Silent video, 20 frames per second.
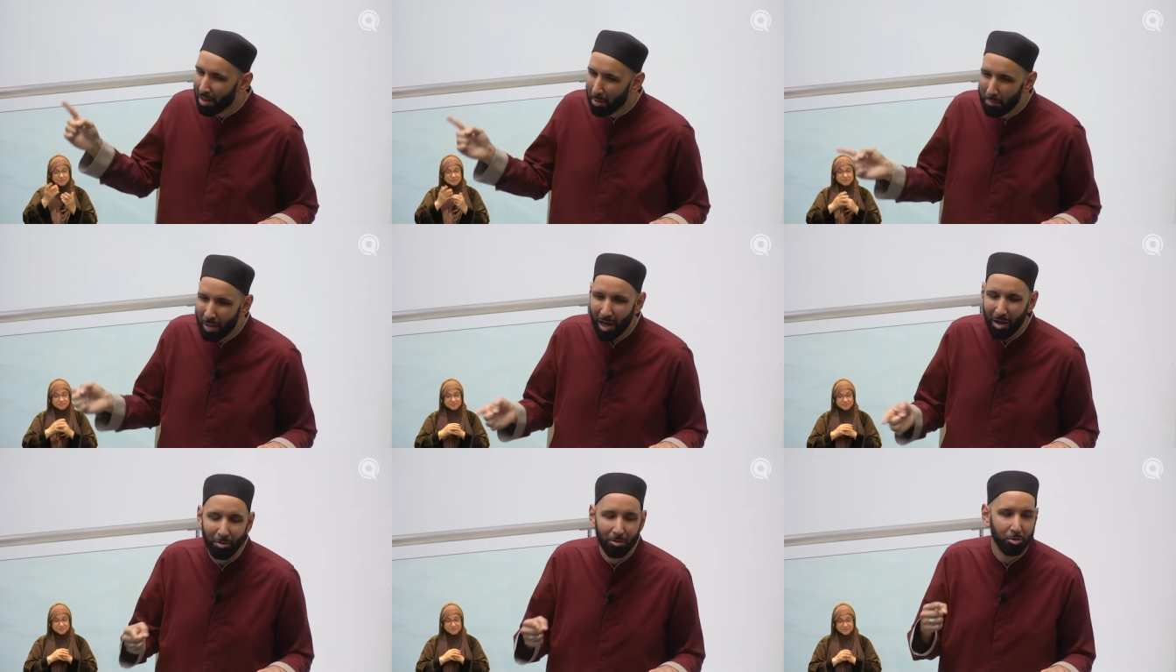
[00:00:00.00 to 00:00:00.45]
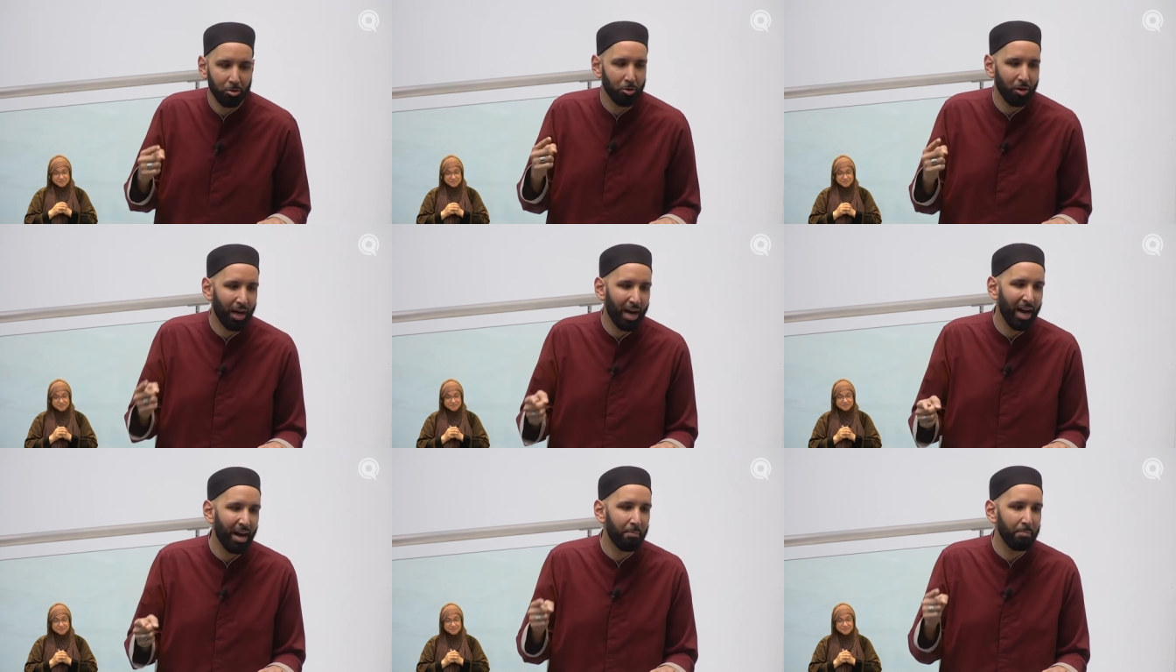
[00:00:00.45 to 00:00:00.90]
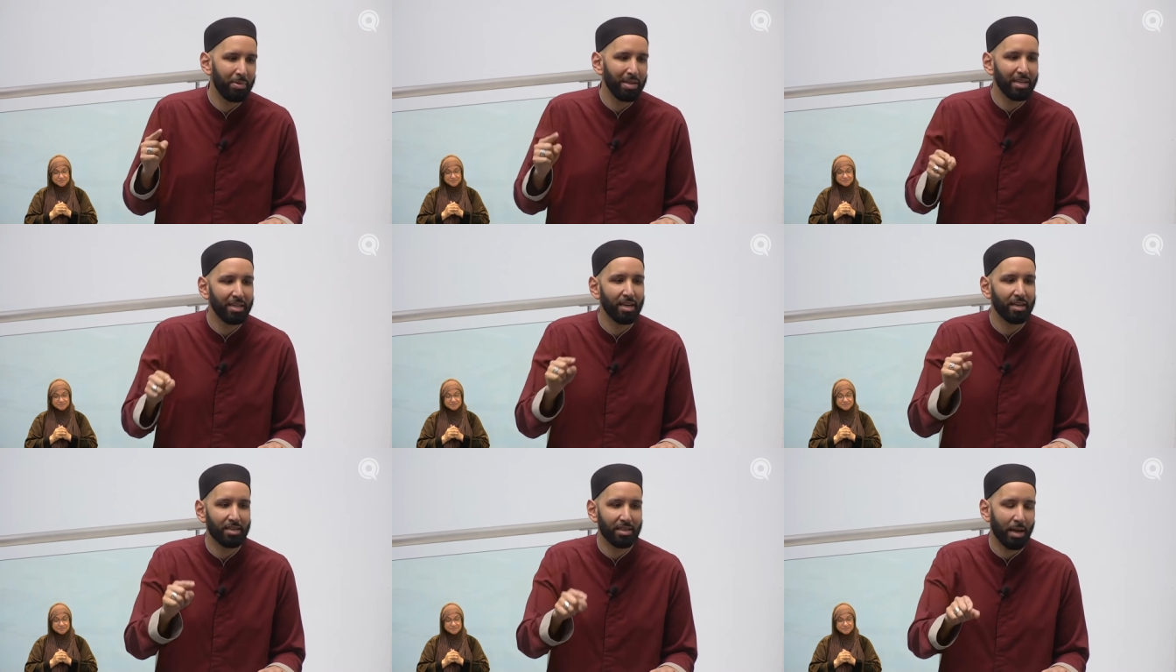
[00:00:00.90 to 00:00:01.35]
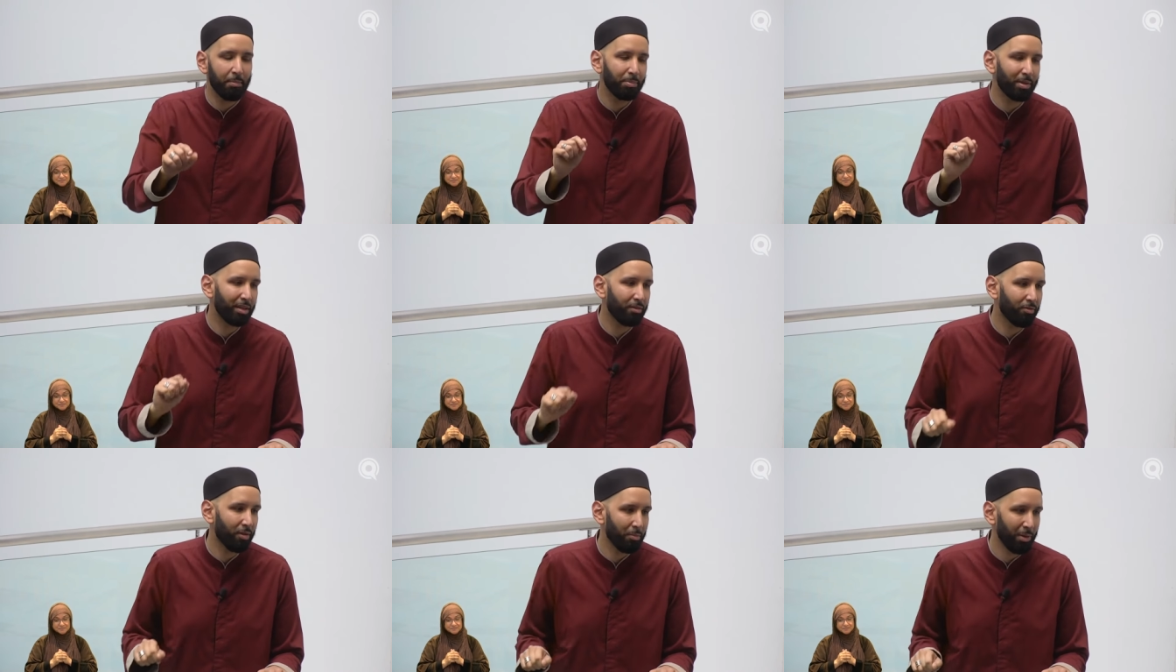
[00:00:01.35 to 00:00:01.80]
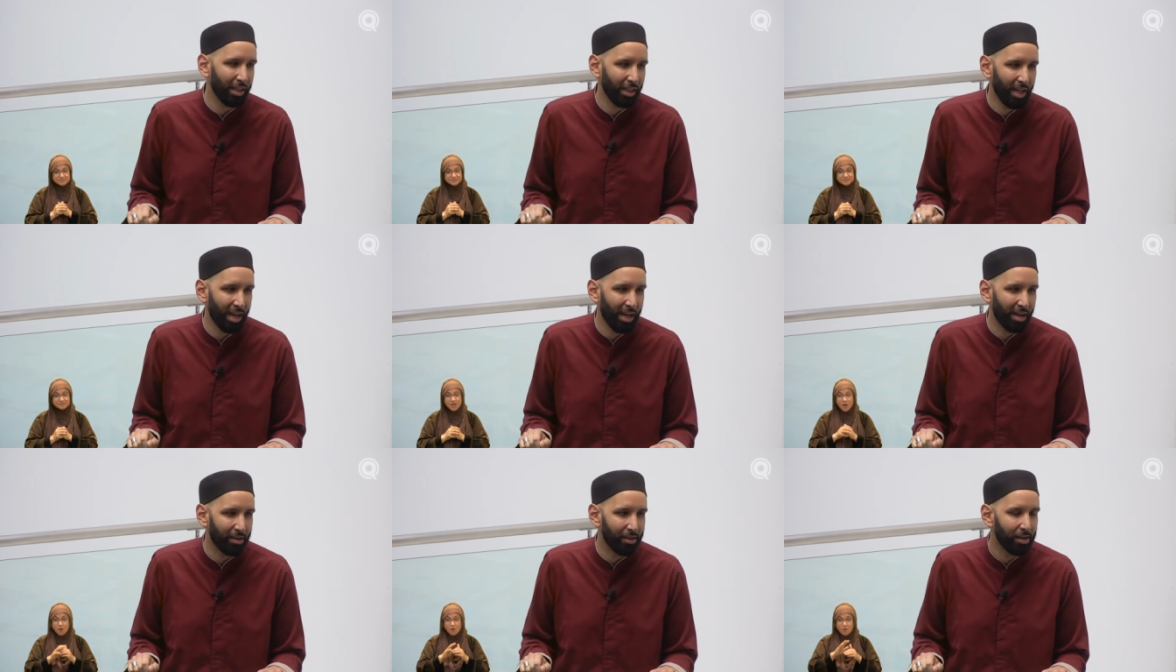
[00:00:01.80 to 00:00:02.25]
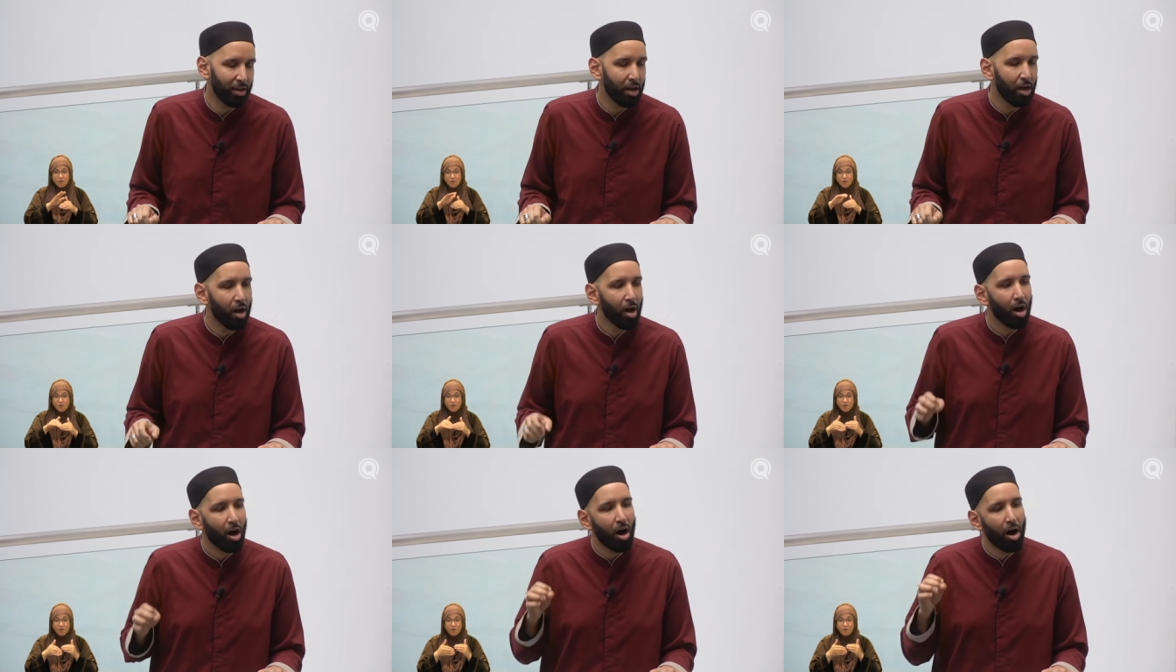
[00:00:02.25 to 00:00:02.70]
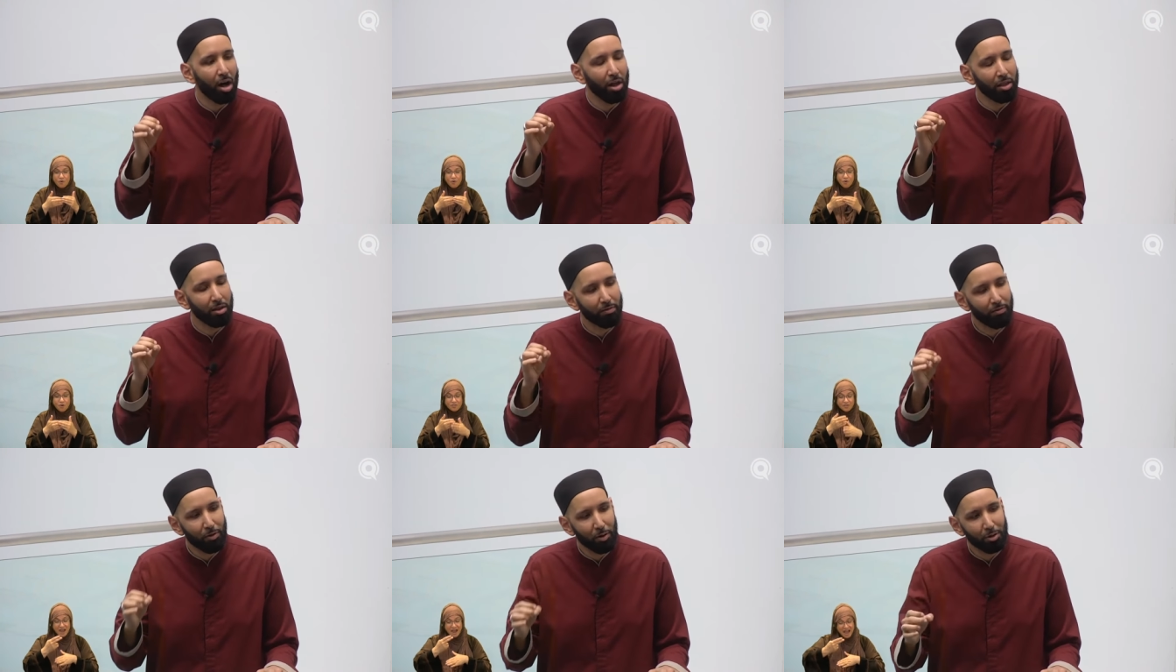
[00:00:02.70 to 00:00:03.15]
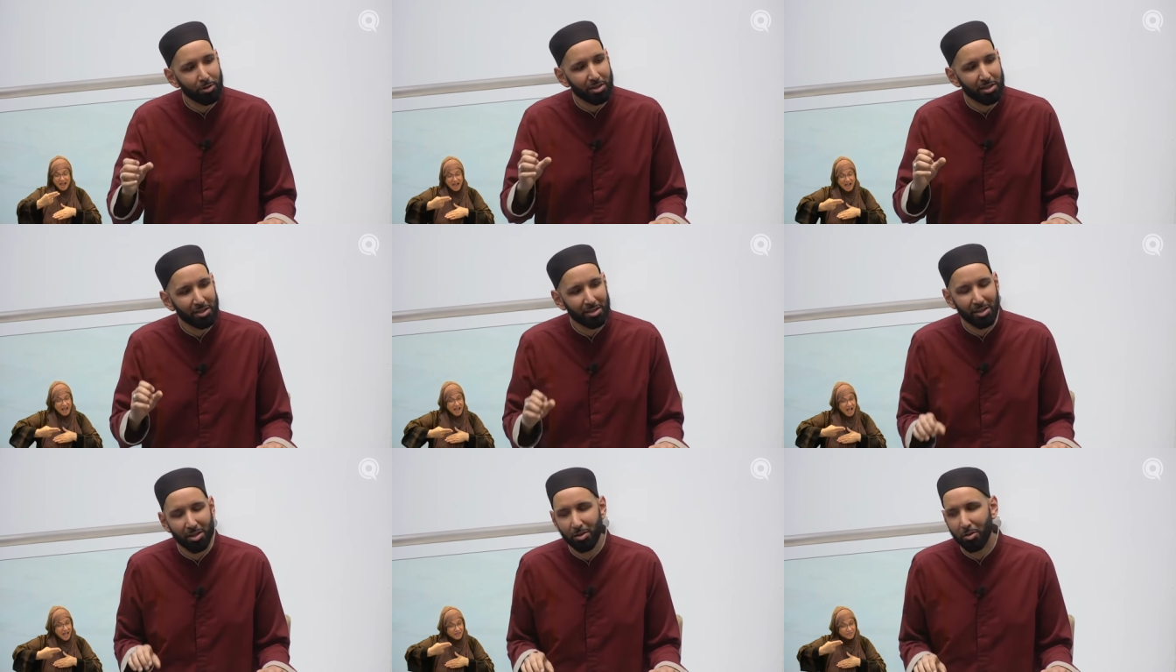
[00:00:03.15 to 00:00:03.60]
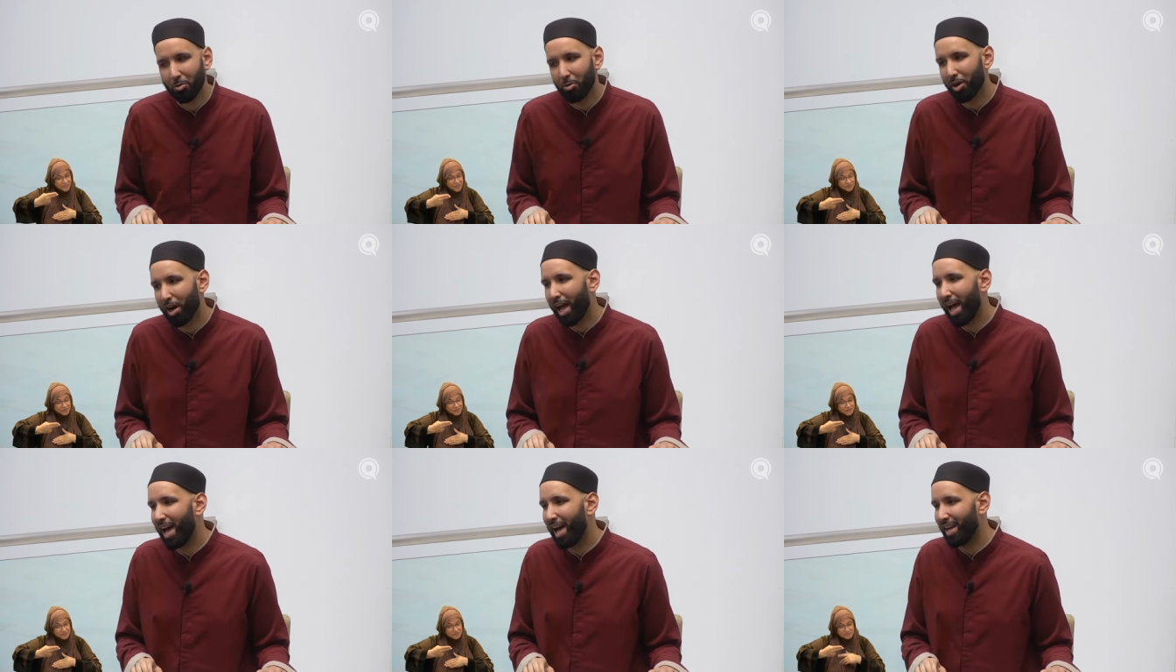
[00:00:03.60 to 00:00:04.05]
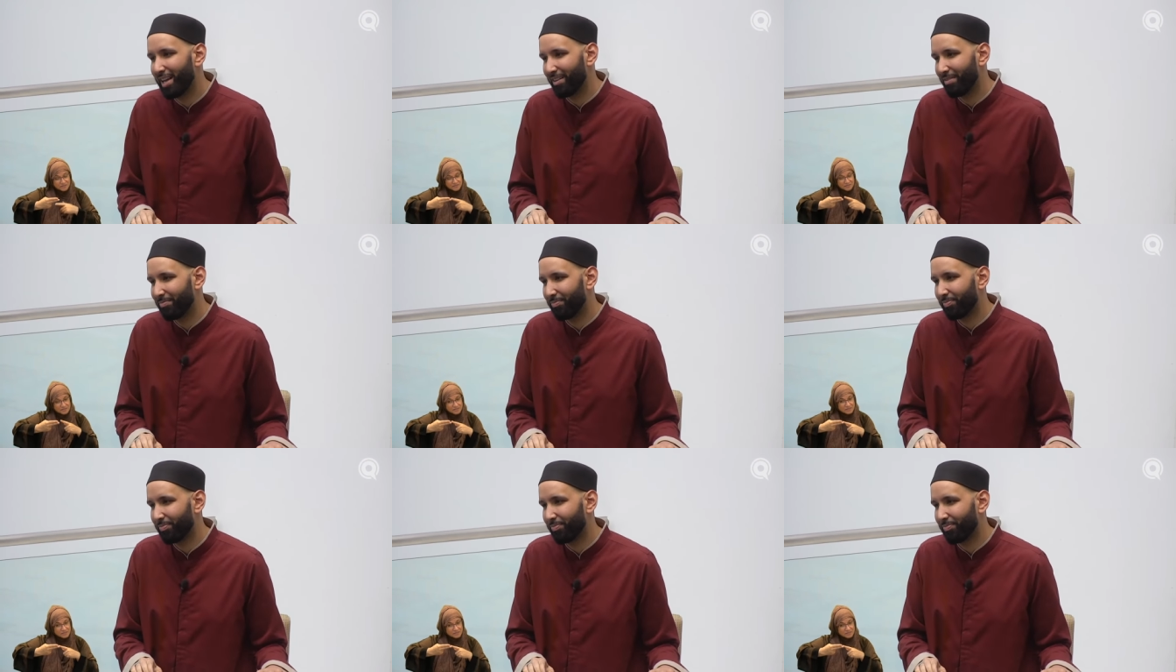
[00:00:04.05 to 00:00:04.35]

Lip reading: about du'a being accepted from Allah, all the verses in the Qur'an,